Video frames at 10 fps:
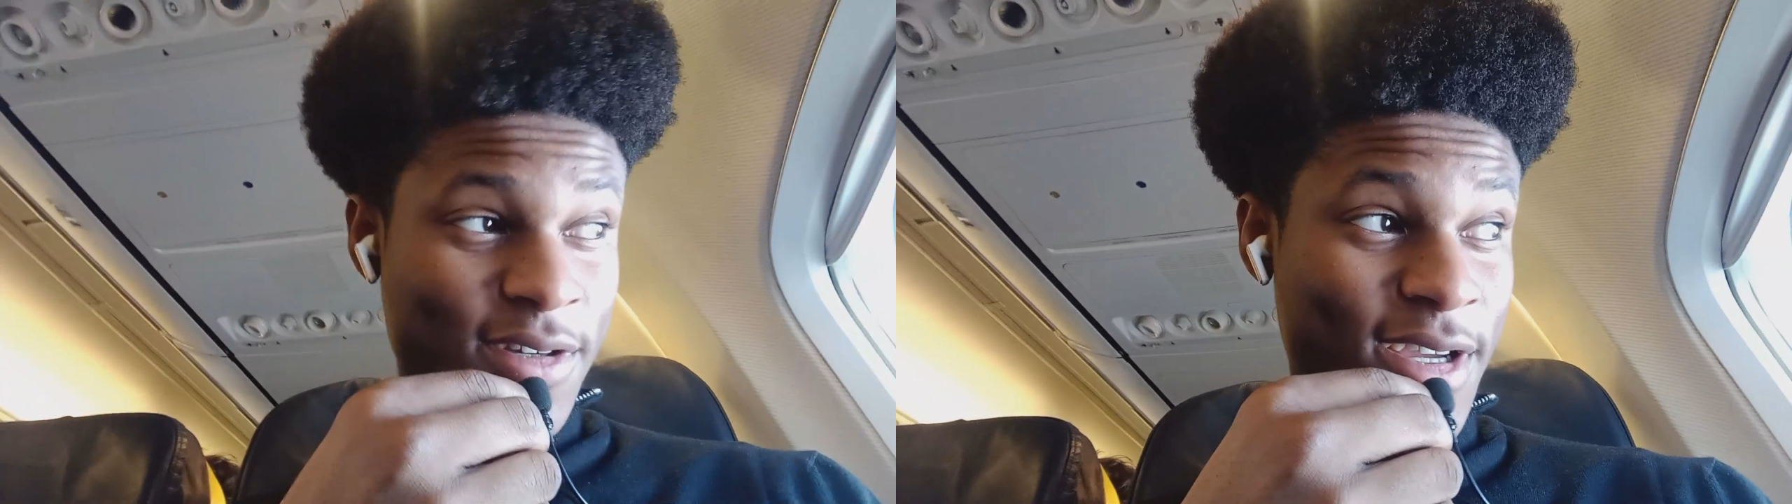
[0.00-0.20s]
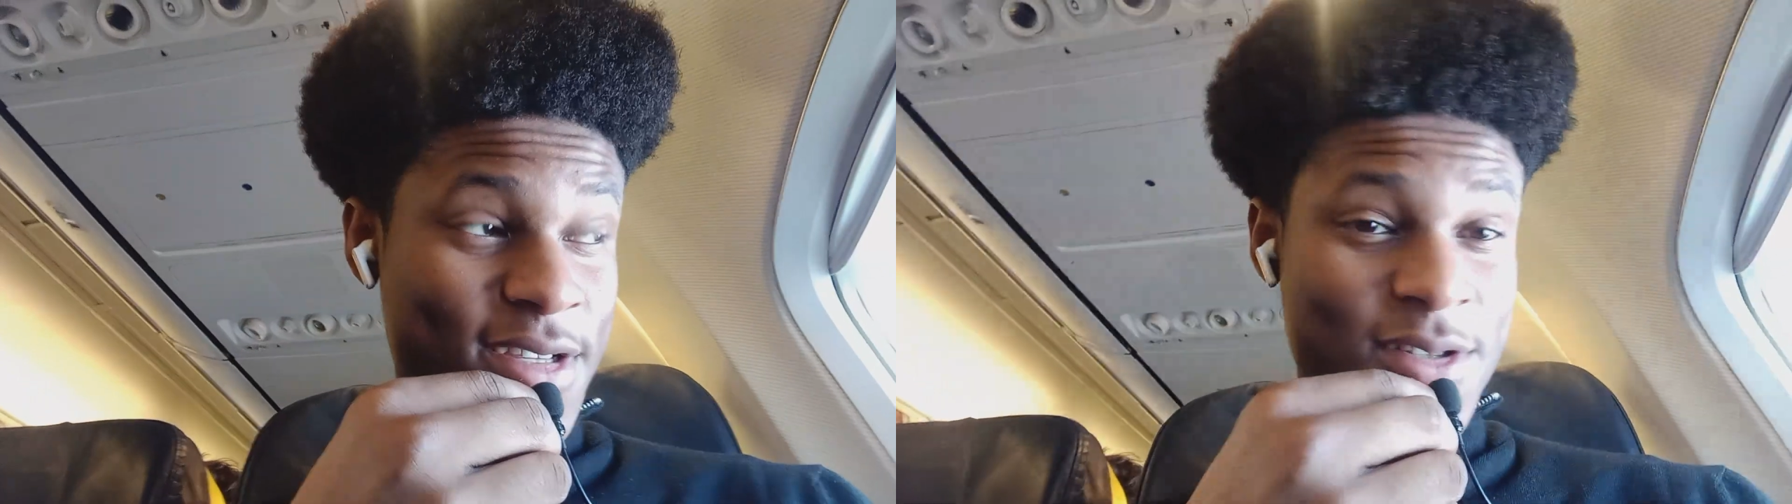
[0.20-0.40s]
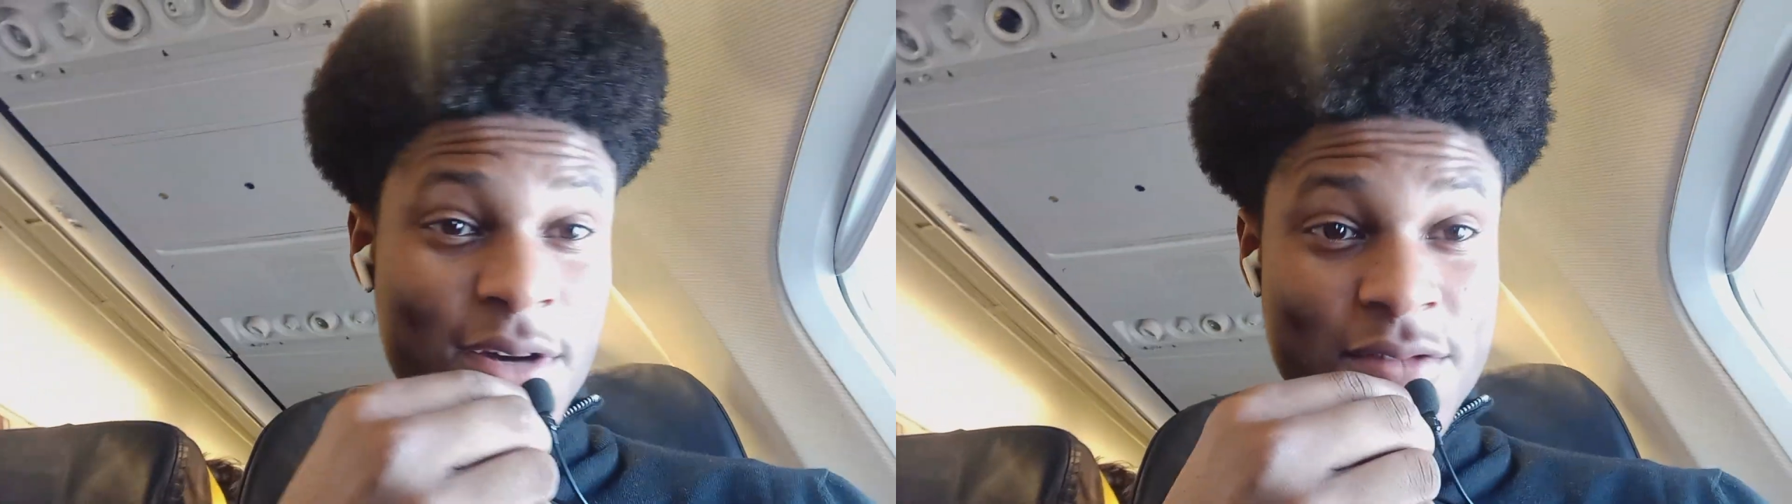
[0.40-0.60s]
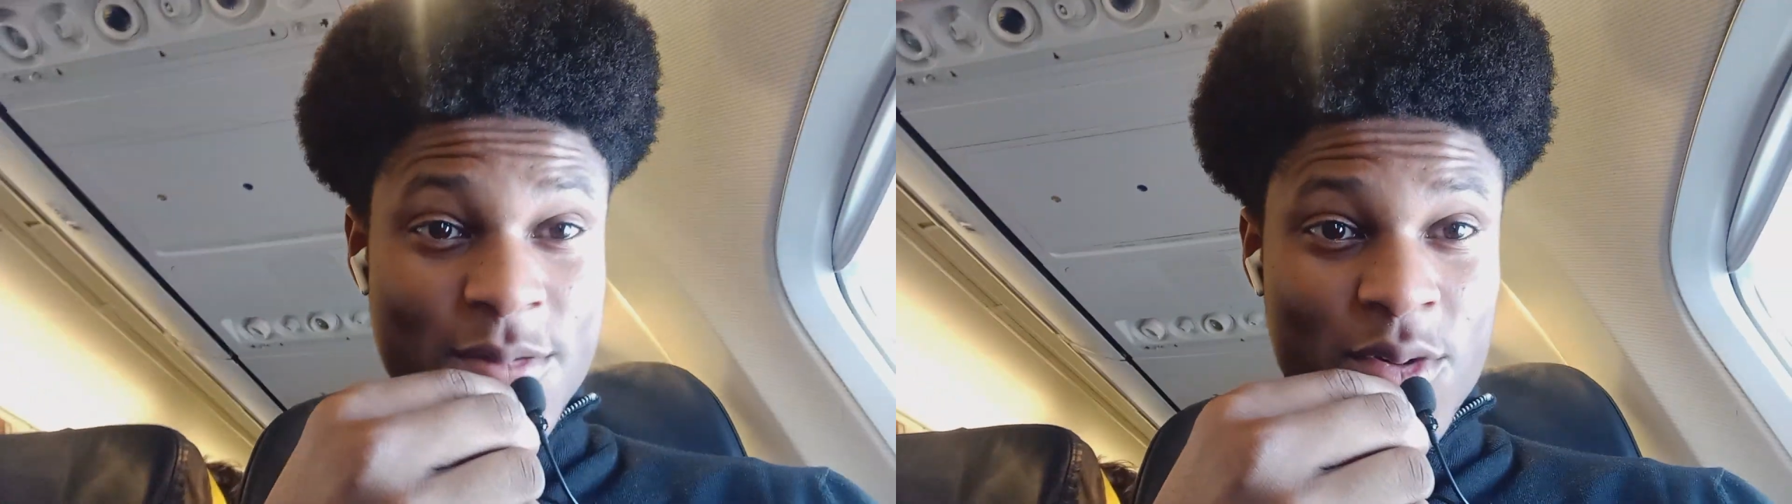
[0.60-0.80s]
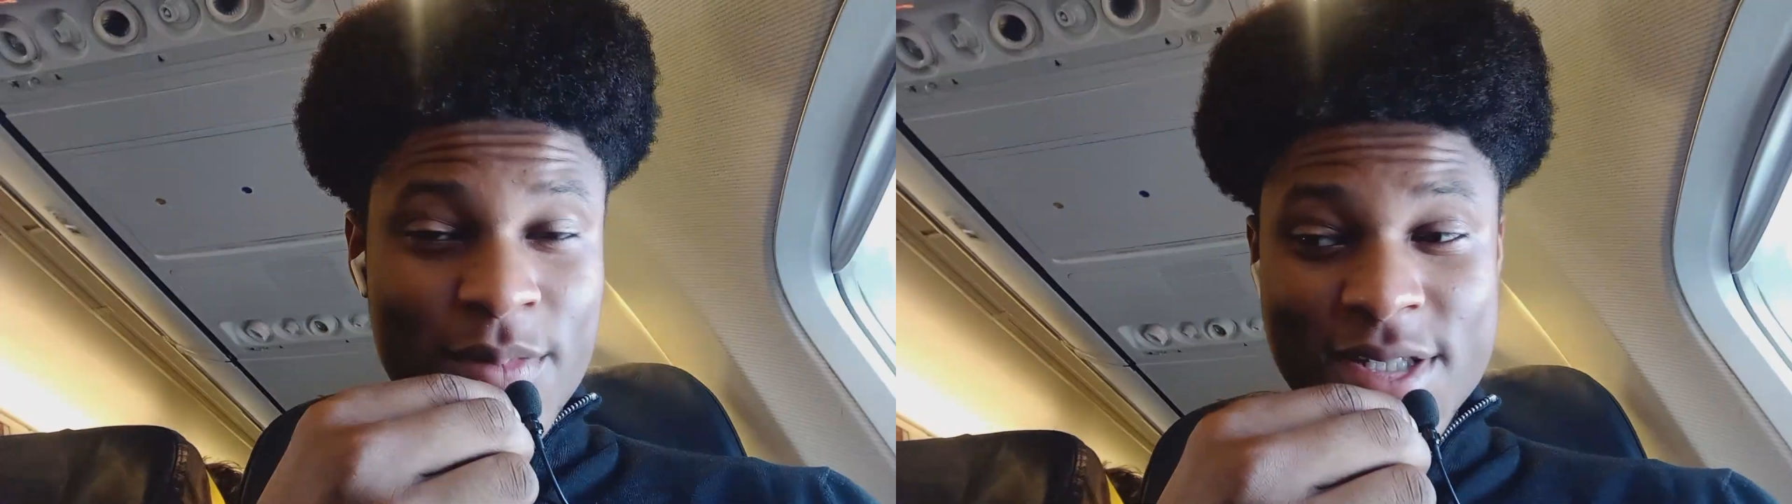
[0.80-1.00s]
so I've just
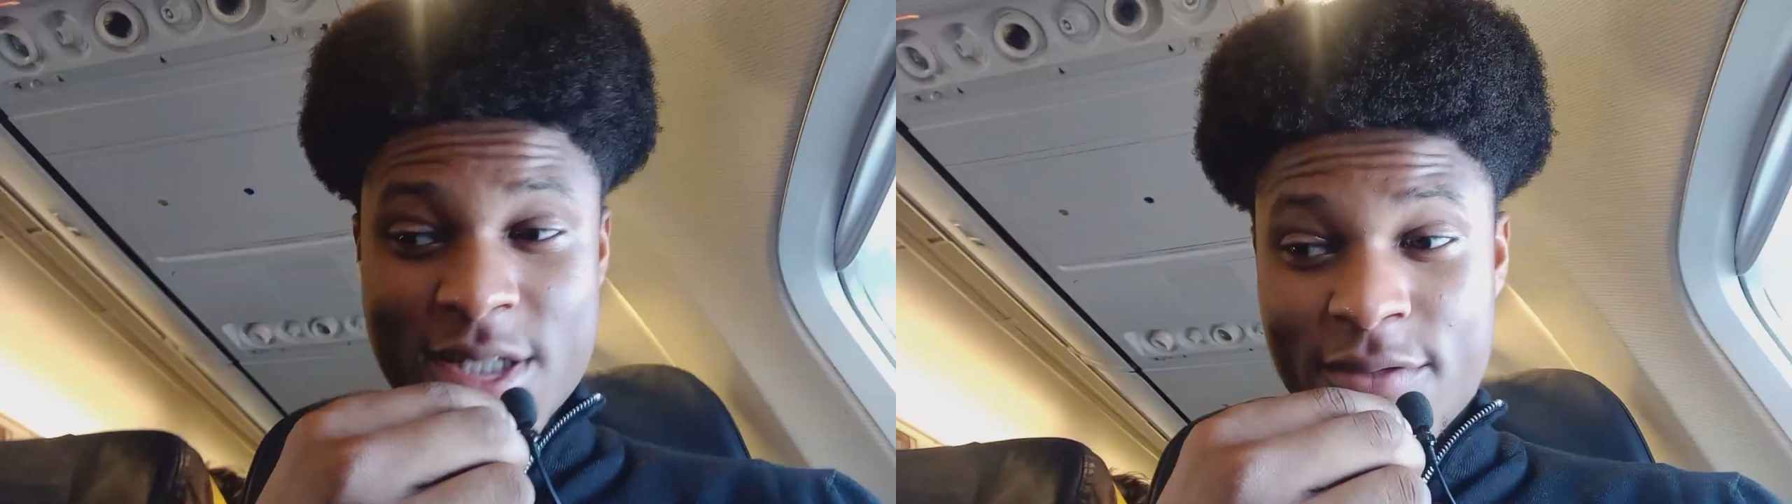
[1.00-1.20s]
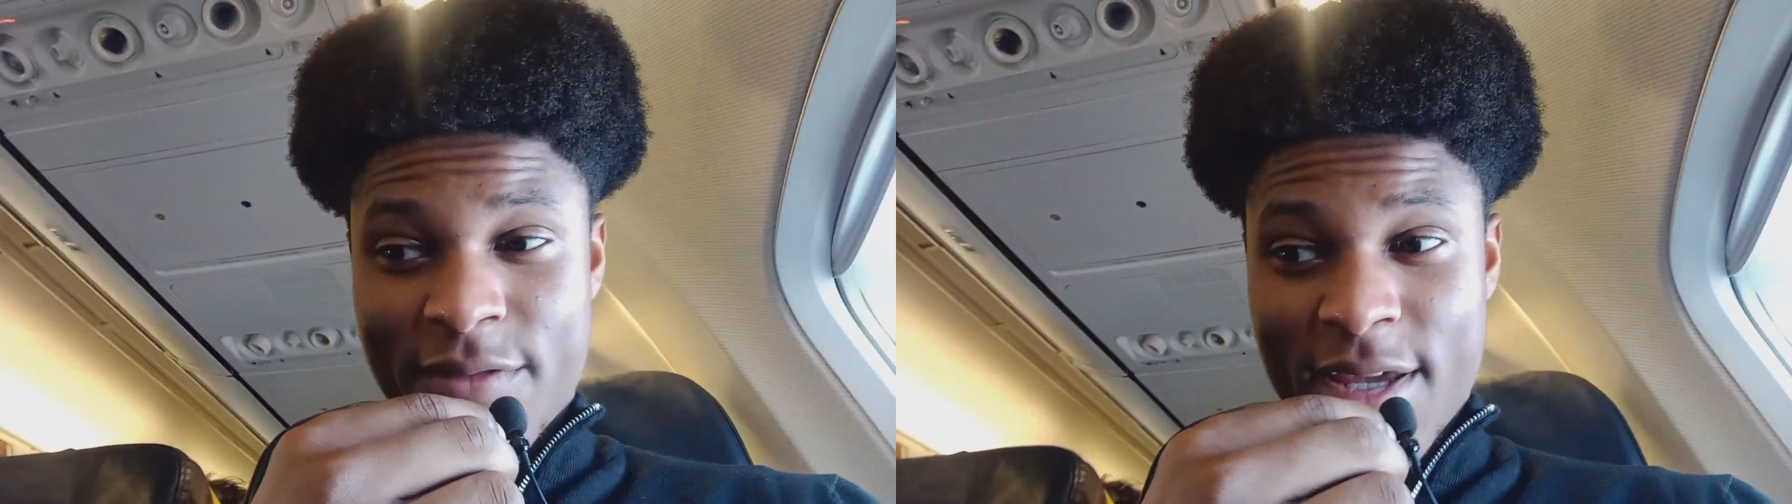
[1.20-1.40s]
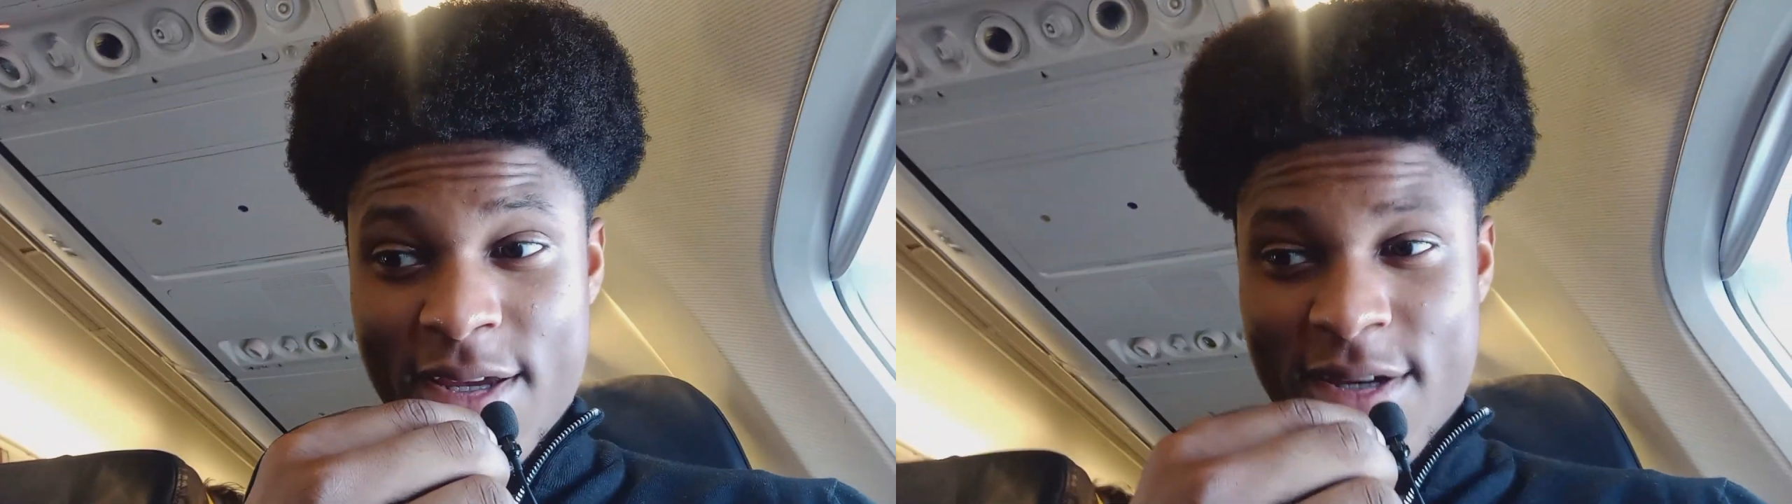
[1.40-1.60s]
bought myself a